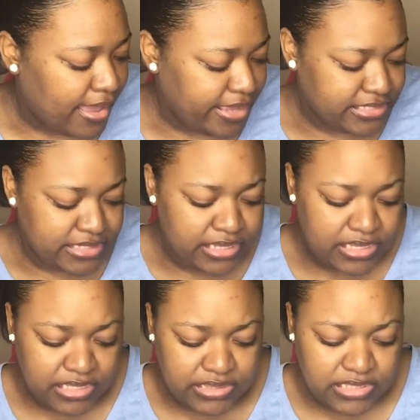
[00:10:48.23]
I did
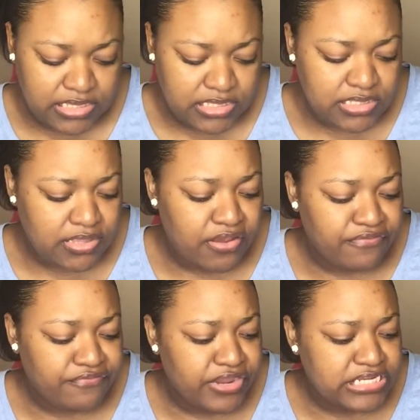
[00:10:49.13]
get this
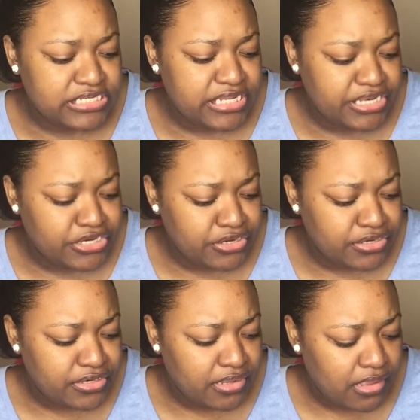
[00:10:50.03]
Fresh
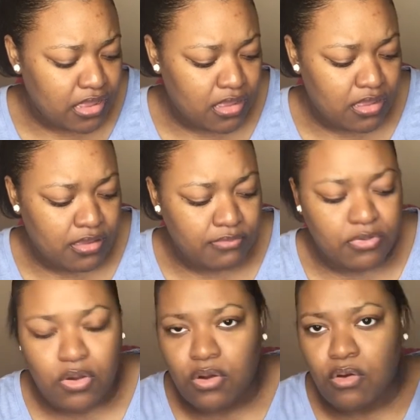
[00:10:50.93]
Linden
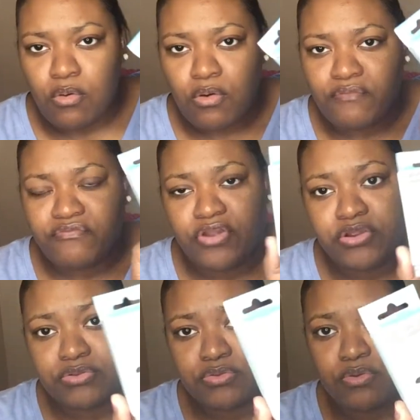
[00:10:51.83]
oil, fragrance